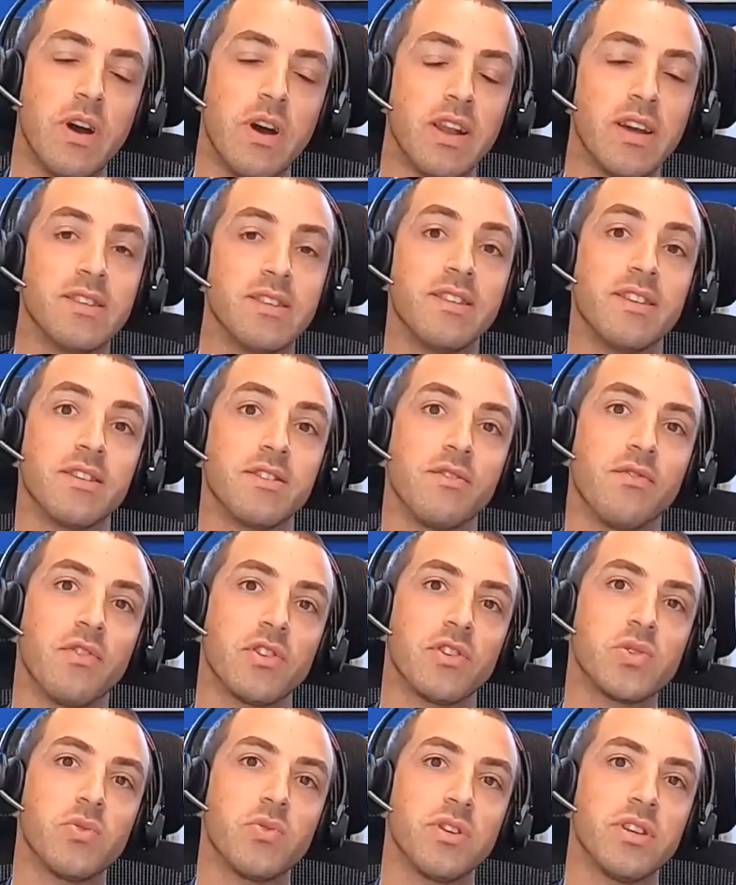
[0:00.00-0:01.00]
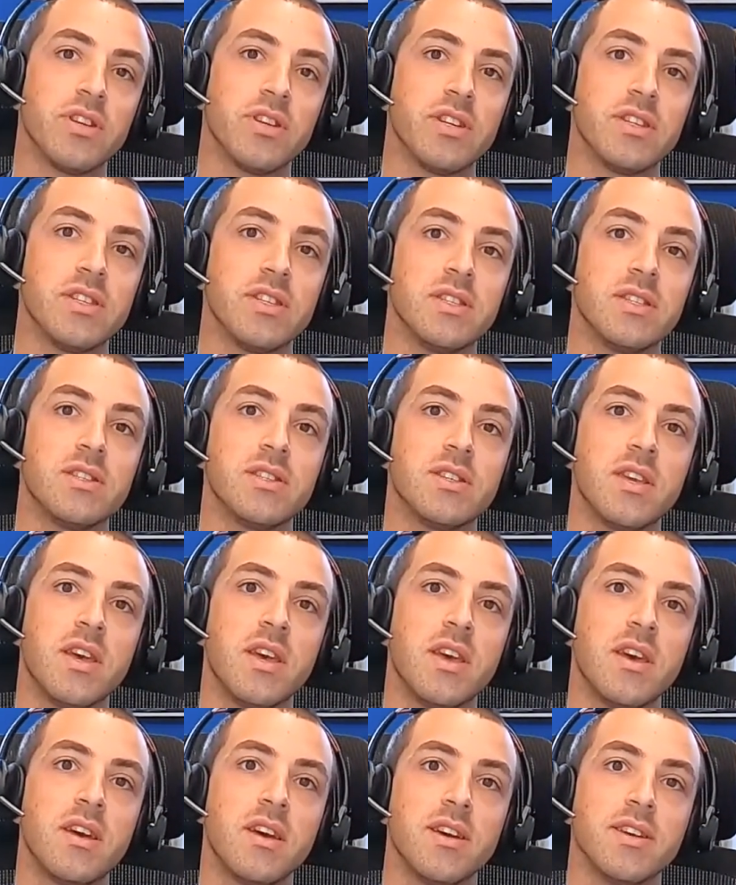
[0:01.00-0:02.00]
And I think the first one is
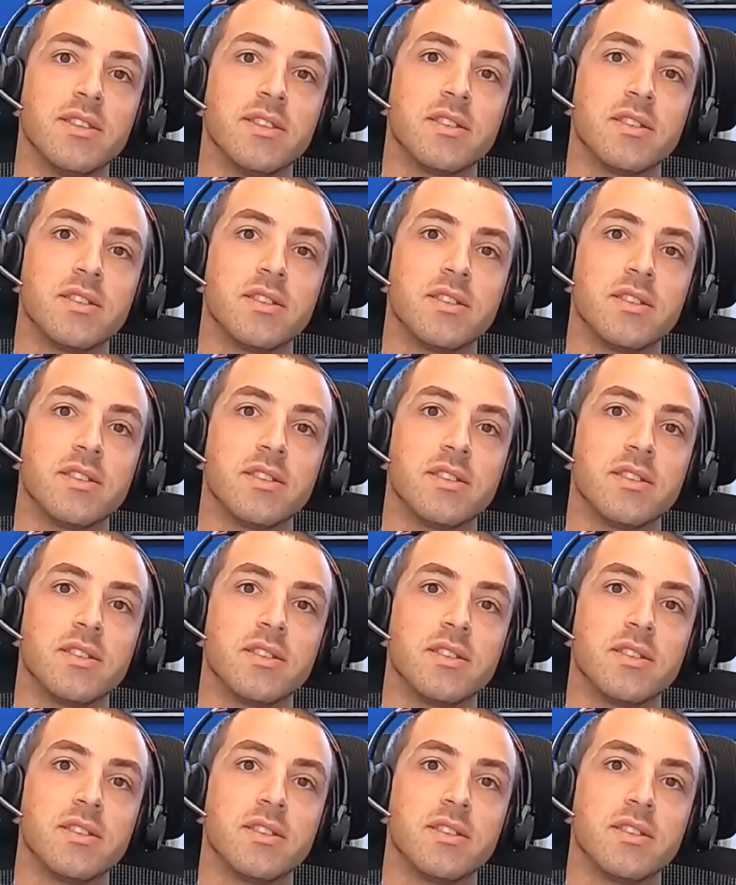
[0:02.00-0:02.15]
it